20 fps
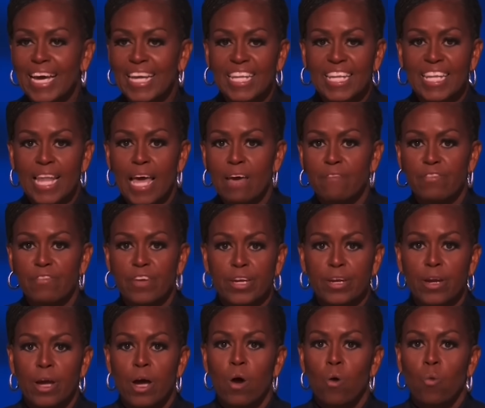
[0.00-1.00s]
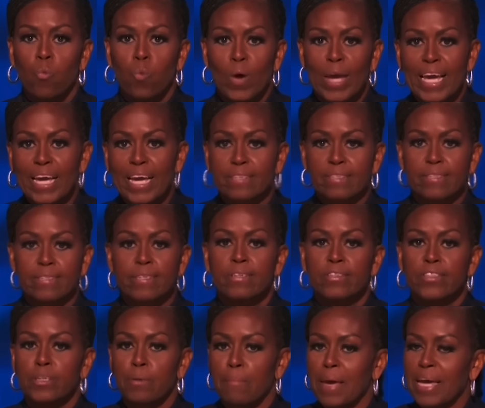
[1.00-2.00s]
11 weeks
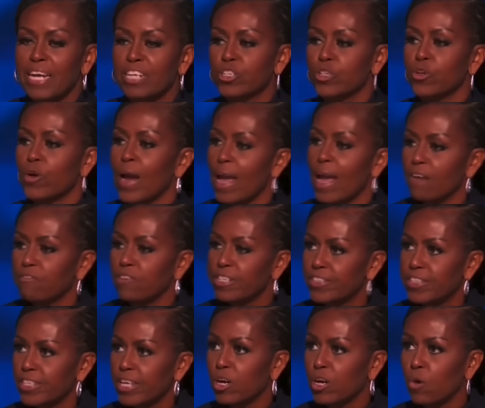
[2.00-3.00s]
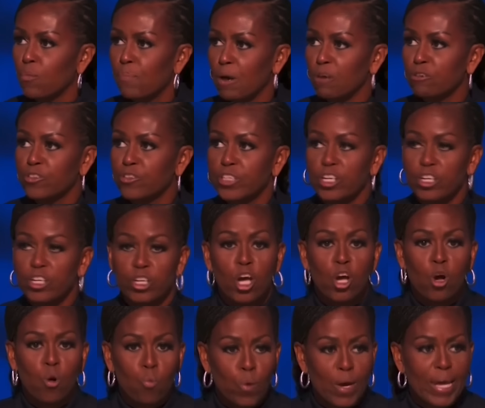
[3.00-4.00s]
to make sure every single person
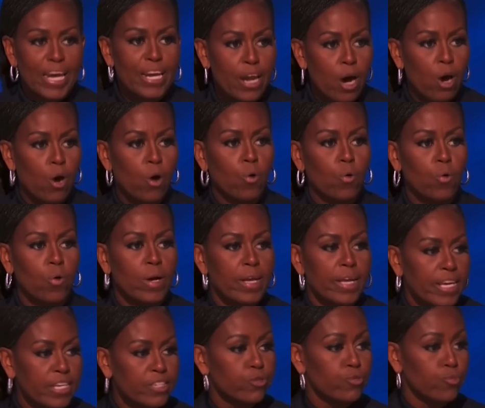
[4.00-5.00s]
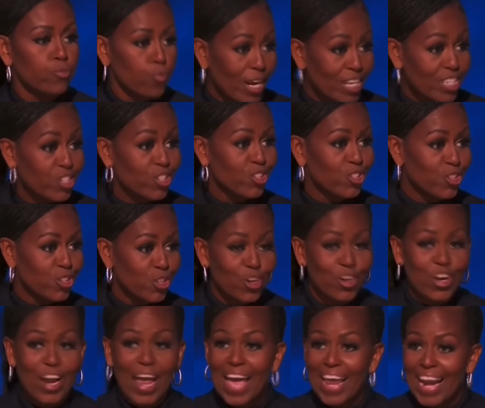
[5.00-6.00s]
we know is
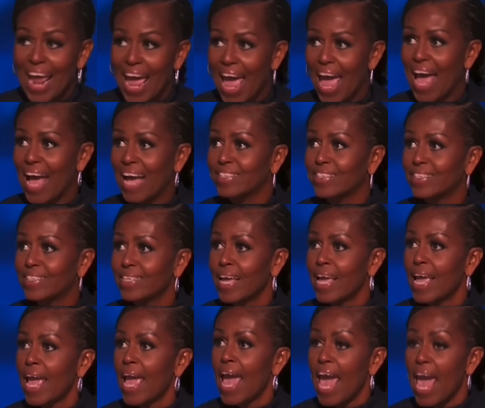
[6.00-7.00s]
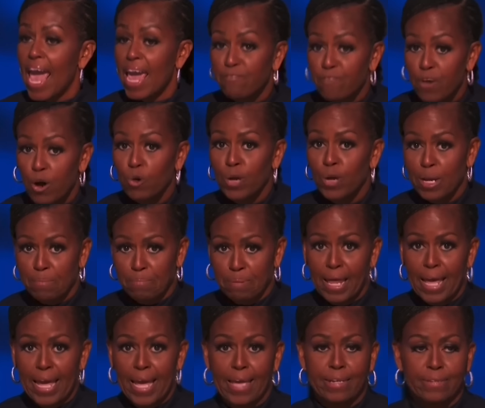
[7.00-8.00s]
registered and has a voting
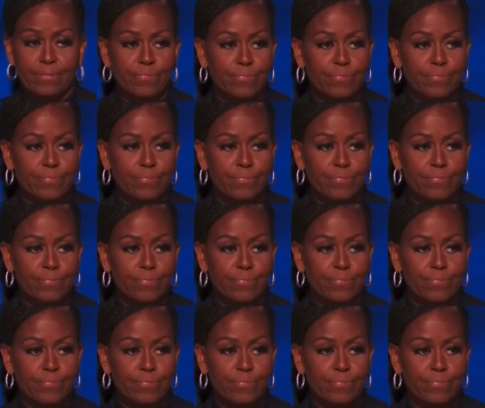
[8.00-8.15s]
plan.